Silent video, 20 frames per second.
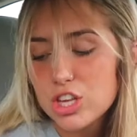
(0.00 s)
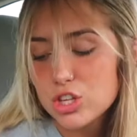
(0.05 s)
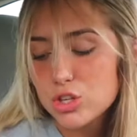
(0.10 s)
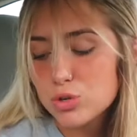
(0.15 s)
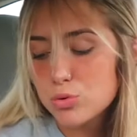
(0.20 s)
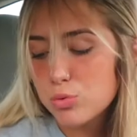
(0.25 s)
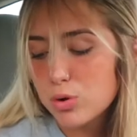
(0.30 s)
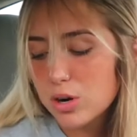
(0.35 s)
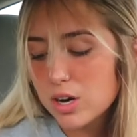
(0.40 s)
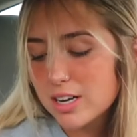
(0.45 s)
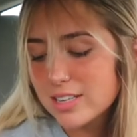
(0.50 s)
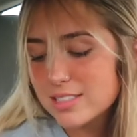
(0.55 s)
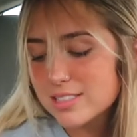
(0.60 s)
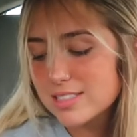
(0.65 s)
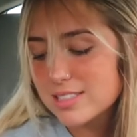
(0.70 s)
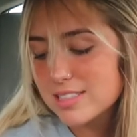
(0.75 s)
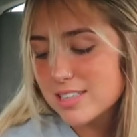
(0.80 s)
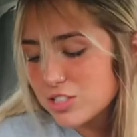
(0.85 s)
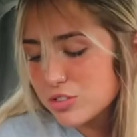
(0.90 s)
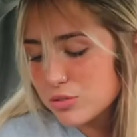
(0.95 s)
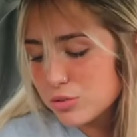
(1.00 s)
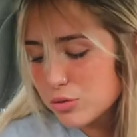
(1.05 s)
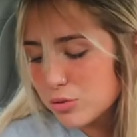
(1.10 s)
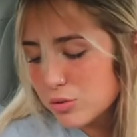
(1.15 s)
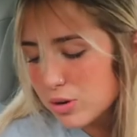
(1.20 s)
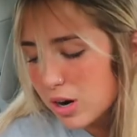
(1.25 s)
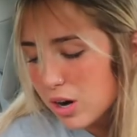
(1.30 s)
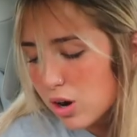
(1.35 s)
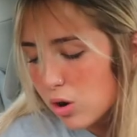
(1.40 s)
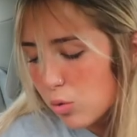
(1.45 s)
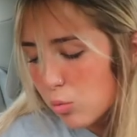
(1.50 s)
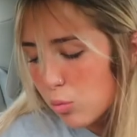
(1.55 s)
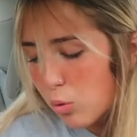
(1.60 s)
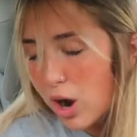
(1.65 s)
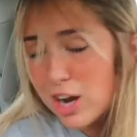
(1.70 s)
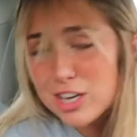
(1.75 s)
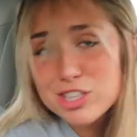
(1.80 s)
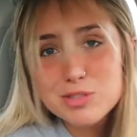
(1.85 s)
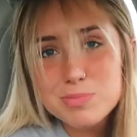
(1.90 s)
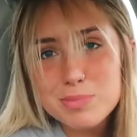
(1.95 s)
You want to
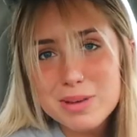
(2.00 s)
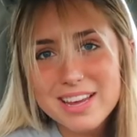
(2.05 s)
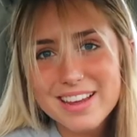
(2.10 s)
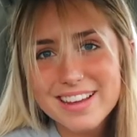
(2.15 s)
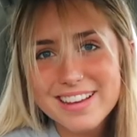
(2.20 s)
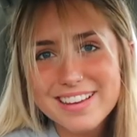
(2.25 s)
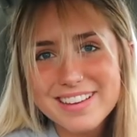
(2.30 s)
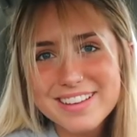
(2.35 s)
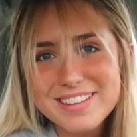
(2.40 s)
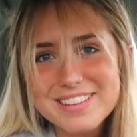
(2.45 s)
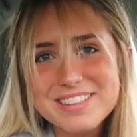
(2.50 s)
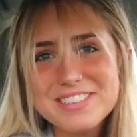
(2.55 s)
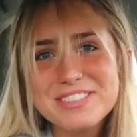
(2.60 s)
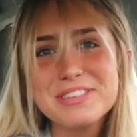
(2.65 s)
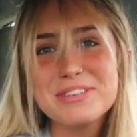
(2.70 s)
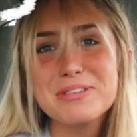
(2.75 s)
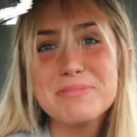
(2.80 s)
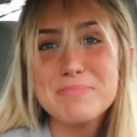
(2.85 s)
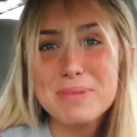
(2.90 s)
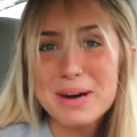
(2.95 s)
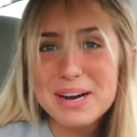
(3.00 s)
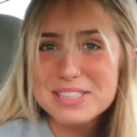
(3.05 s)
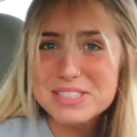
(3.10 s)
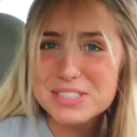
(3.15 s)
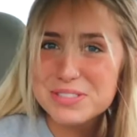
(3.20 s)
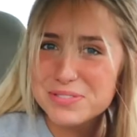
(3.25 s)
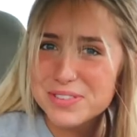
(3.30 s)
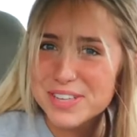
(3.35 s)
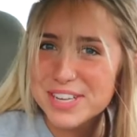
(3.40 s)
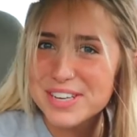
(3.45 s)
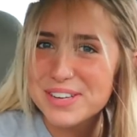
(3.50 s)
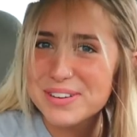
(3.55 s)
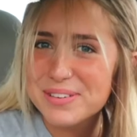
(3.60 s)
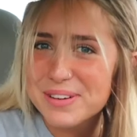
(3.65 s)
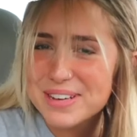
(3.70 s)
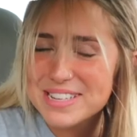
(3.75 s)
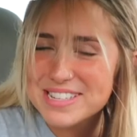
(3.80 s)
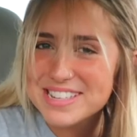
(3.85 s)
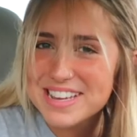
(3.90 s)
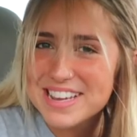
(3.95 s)
watch me do BuzzFeed
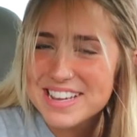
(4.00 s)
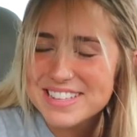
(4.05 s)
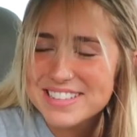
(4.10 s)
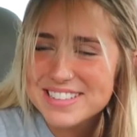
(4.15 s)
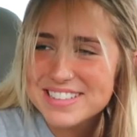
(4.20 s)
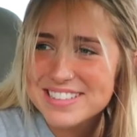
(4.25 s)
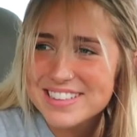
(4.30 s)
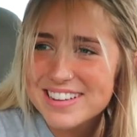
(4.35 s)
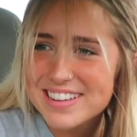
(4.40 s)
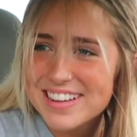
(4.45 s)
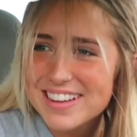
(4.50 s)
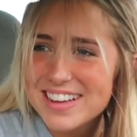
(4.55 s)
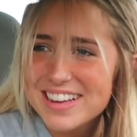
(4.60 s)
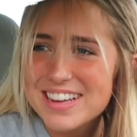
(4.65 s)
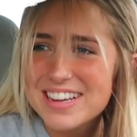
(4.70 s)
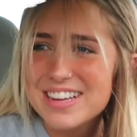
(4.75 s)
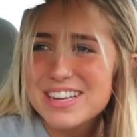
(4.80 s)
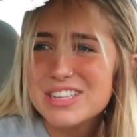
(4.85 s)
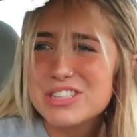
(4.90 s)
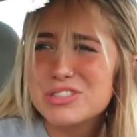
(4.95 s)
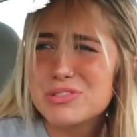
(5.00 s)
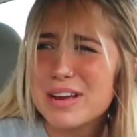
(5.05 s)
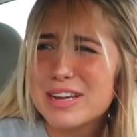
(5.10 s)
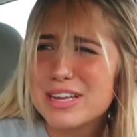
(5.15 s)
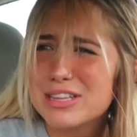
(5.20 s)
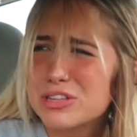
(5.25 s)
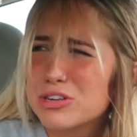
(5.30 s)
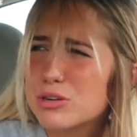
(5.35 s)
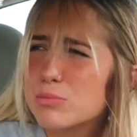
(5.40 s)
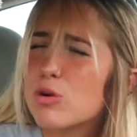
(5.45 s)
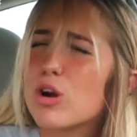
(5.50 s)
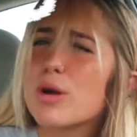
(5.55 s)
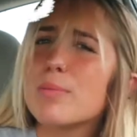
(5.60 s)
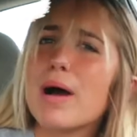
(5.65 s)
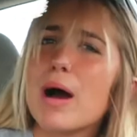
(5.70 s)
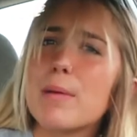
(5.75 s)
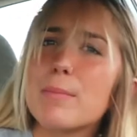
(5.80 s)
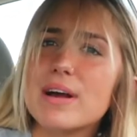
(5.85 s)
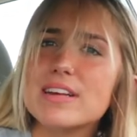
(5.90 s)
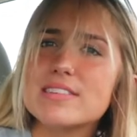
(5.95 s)
quizzes so I can learn more
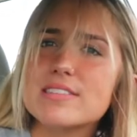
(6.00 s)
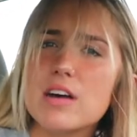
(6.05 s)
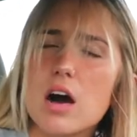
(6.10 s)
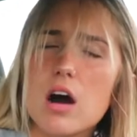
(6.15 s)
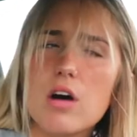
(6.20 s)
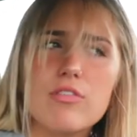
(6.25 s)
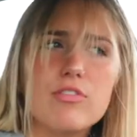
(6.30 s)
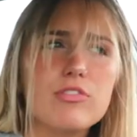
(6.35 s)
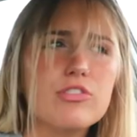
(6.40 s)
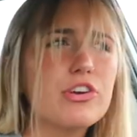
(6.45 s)
about myself.